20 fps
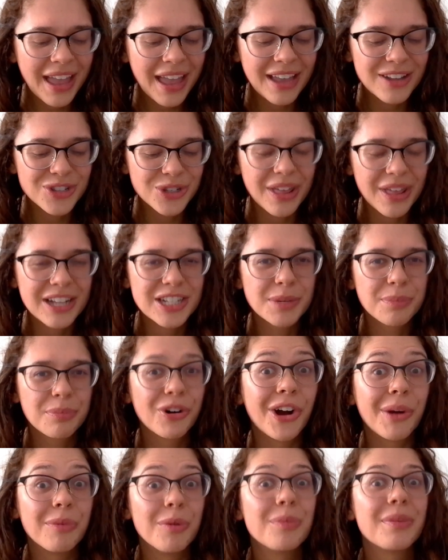and so that's a
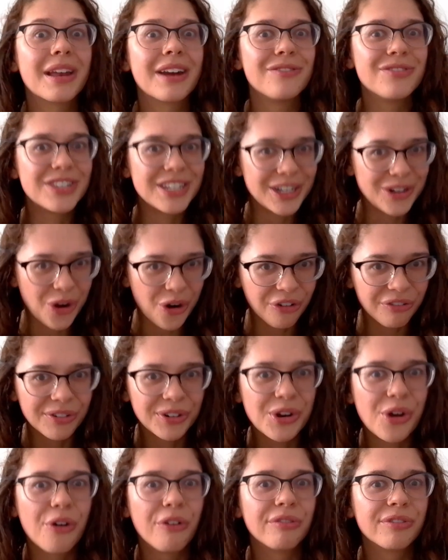problem that I've seen over
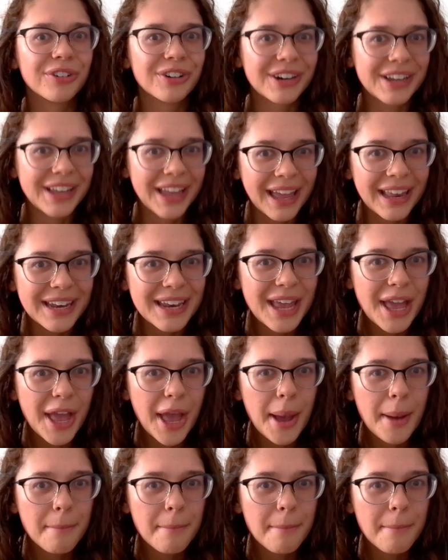and over again.